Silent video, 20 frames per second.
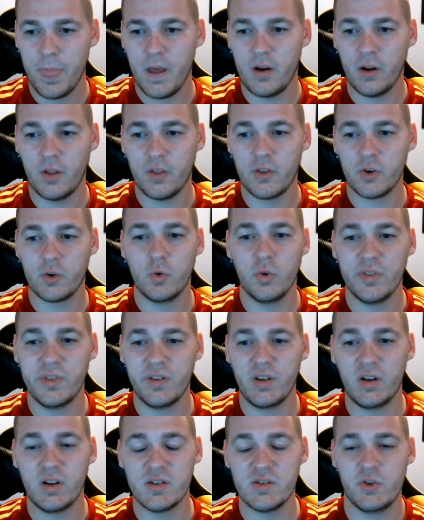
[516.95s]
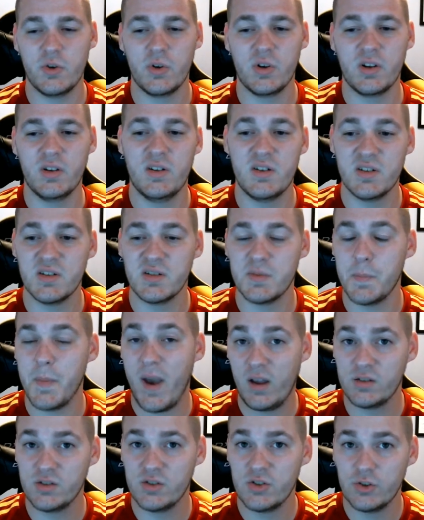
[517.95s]
Another cool thing is you can
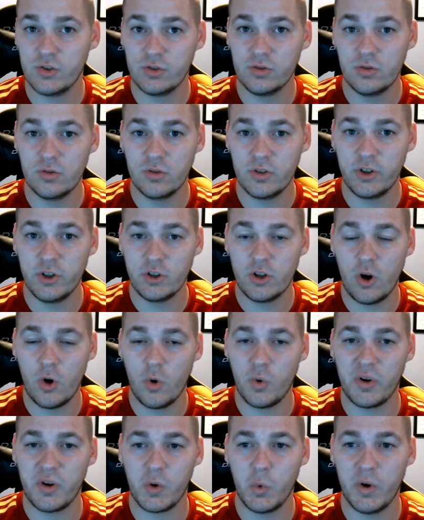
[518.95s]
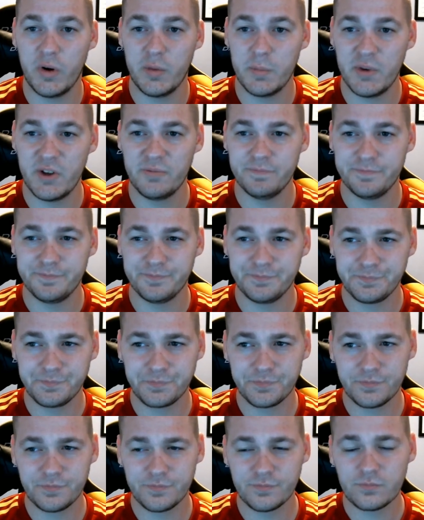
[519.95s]
dismantle your own equipment,
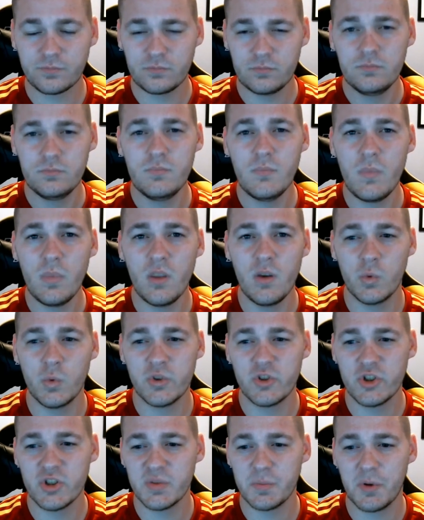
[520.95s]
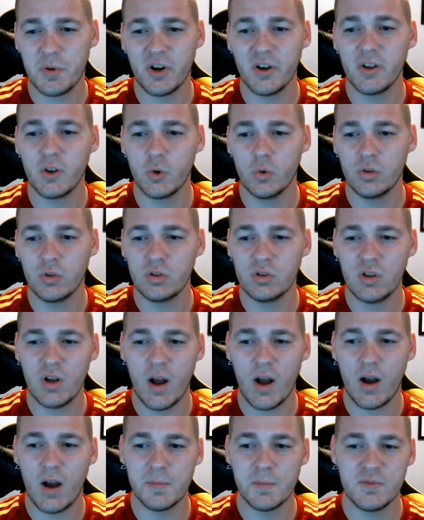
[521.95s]
which is pretty cool,
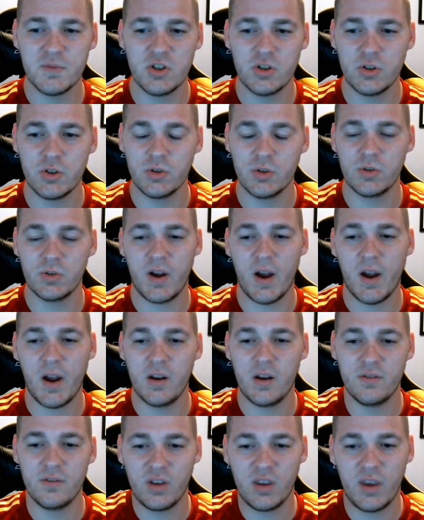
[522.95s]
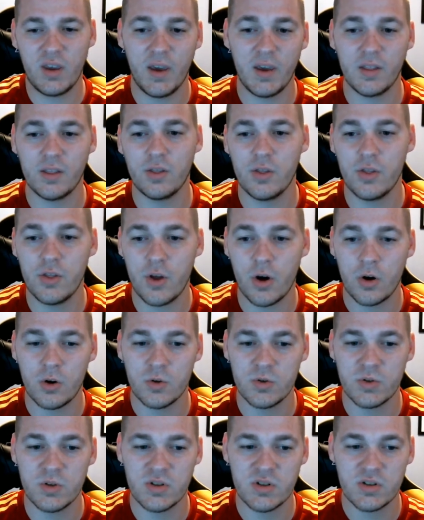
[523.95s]
to kind of gain
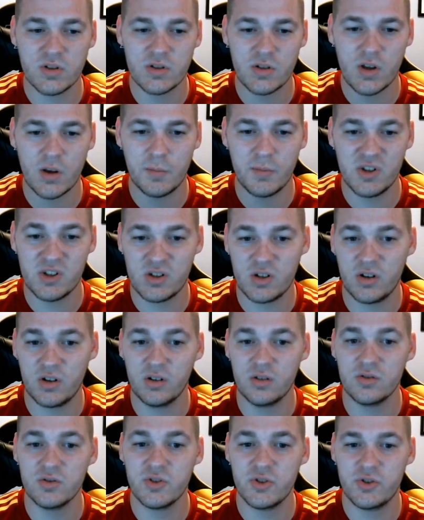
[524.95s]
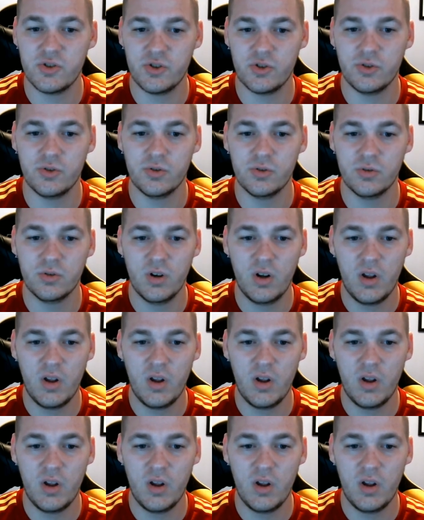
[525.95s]
those materials to